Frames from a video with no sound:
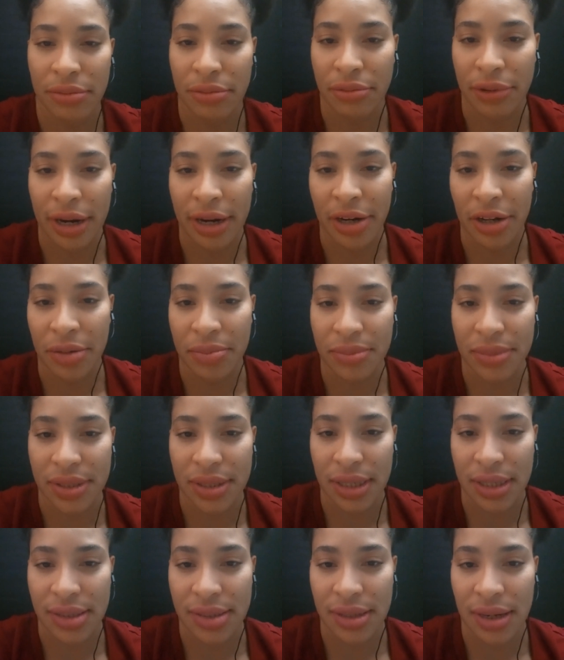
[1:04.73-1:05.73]
write up
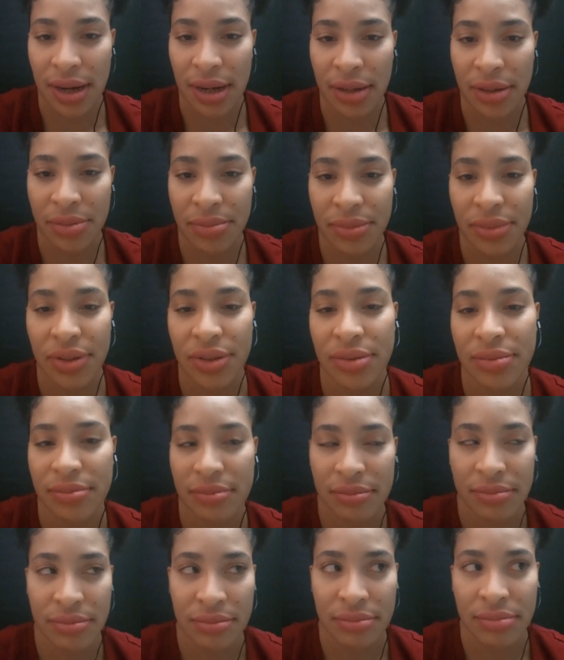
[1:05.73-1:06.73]
six columns.
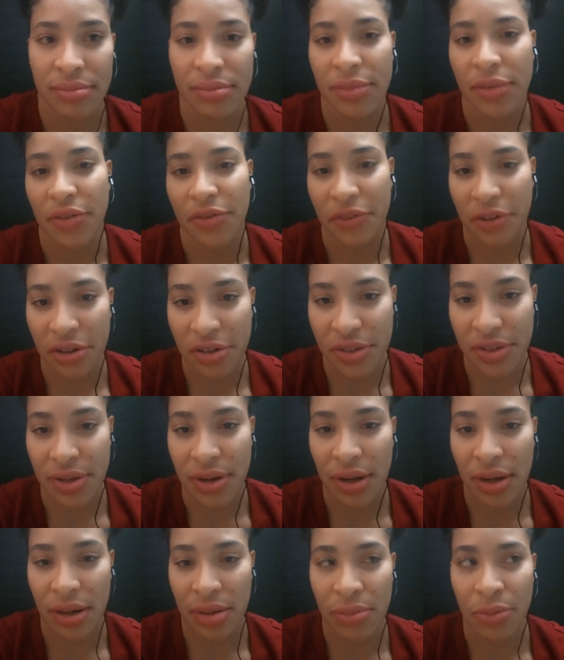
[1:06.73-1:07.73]
The first
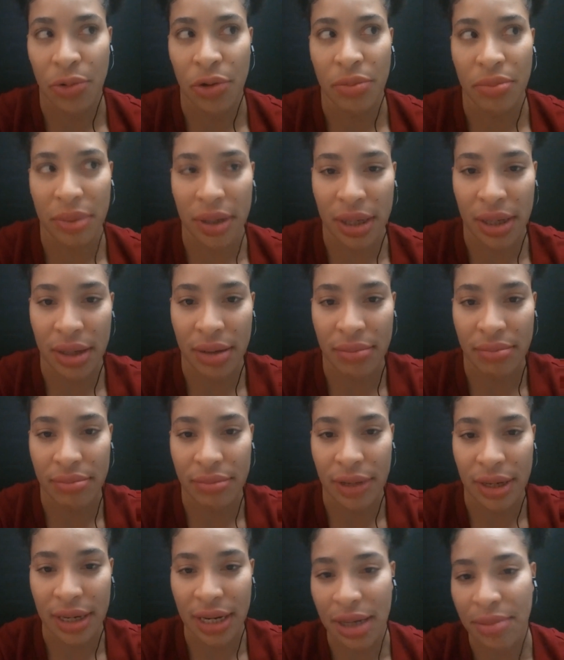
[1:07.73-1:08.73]
column would be
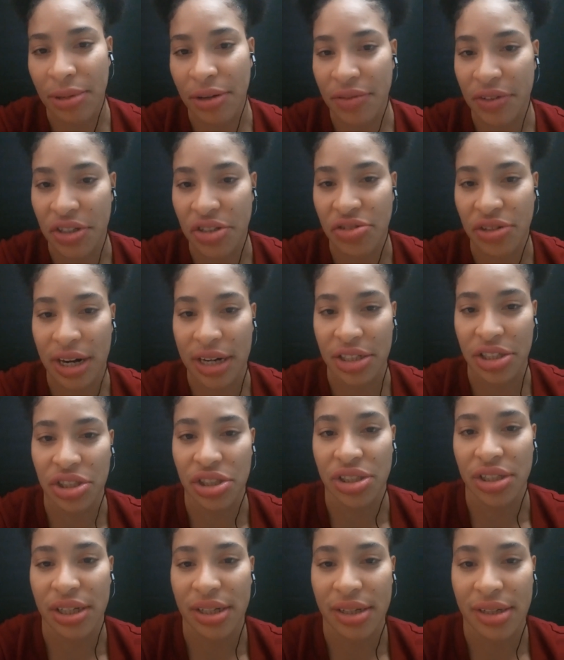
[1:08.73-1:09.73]
the name of the
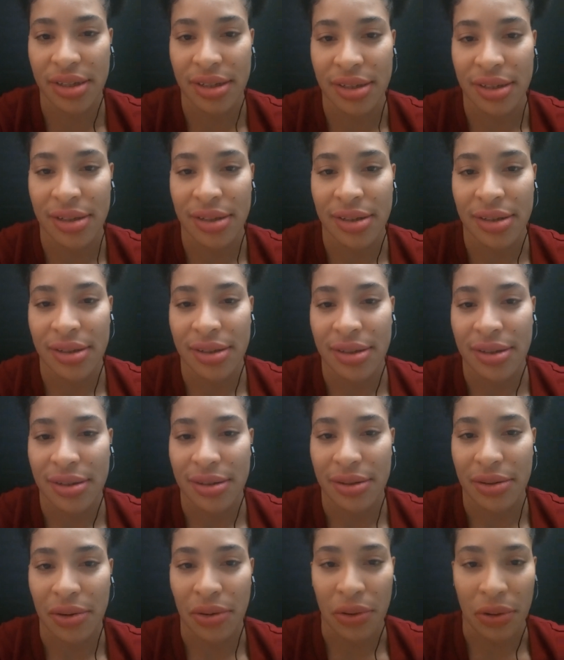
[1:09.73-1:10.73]
strategy,
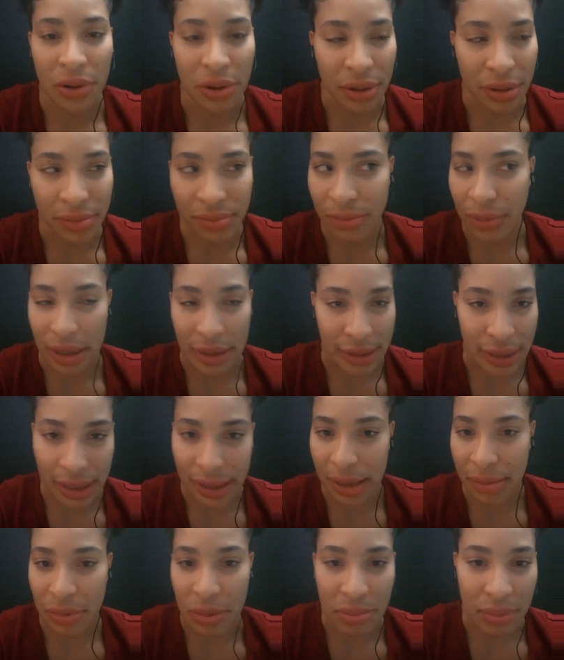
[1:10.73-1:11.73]
and
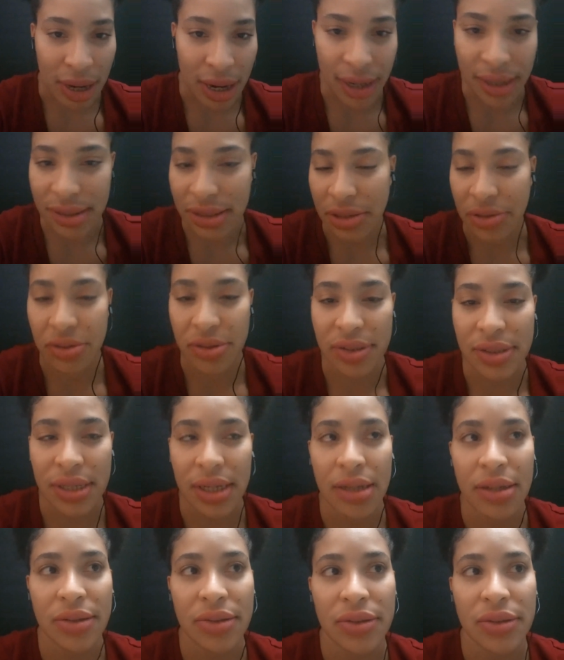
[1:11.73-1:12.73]
that can be marketing or
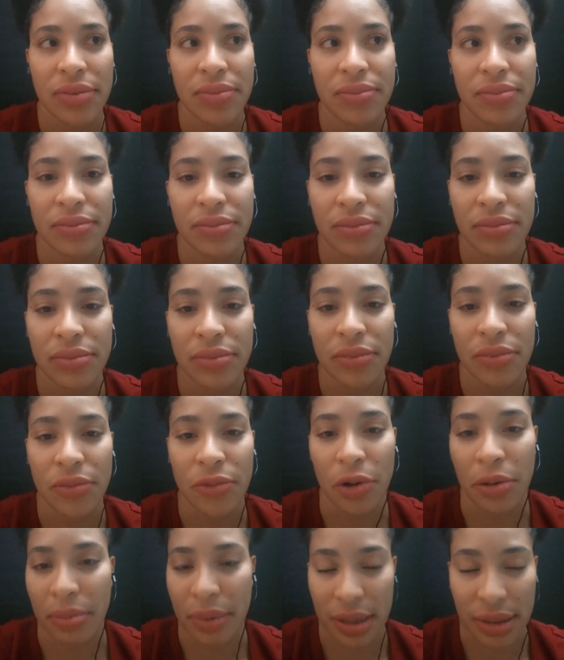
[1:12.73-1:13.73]
sales
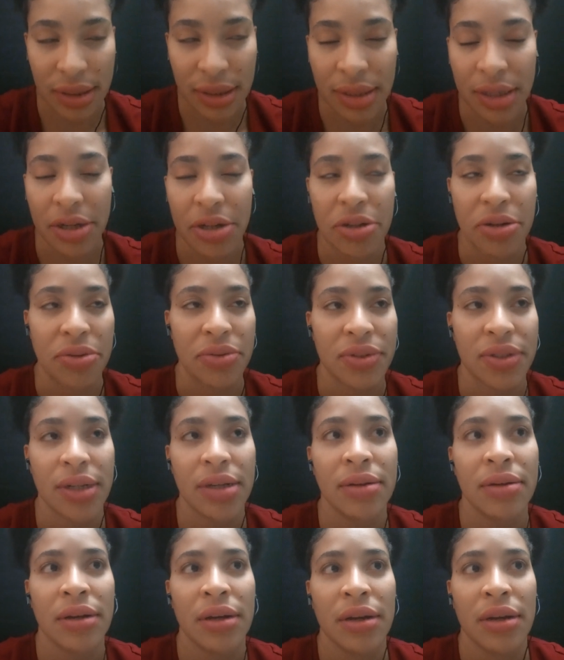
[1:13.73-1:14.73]
or method that you're
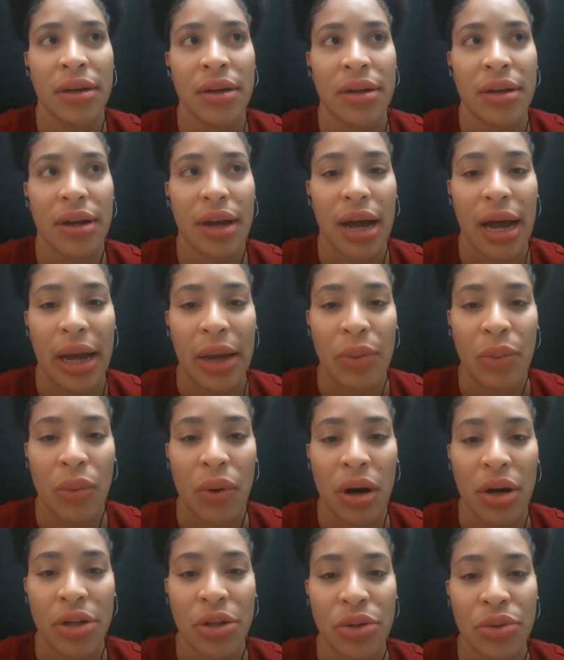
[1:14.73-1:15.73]
using. I
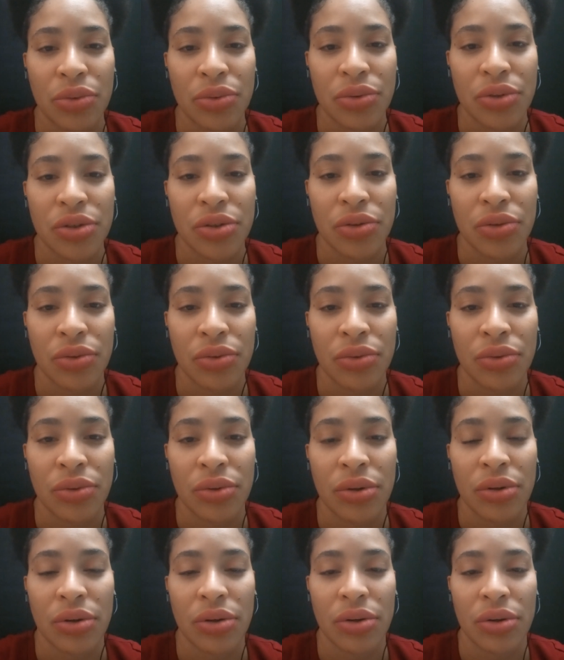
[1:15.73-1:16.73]
want you
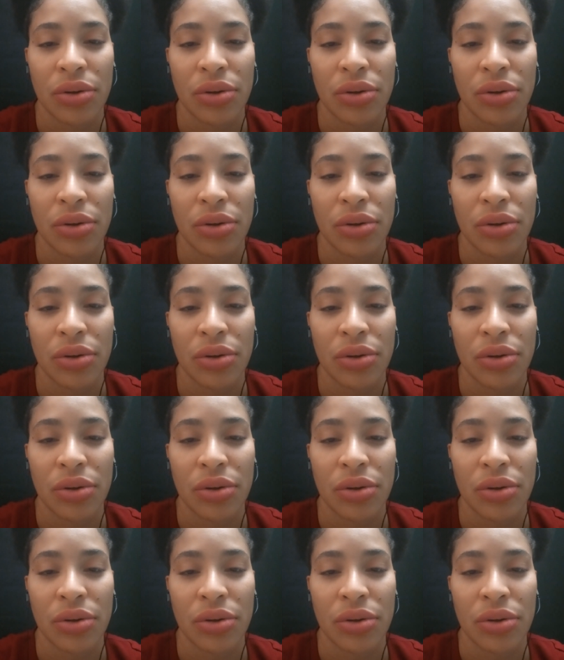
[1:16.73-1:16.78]
to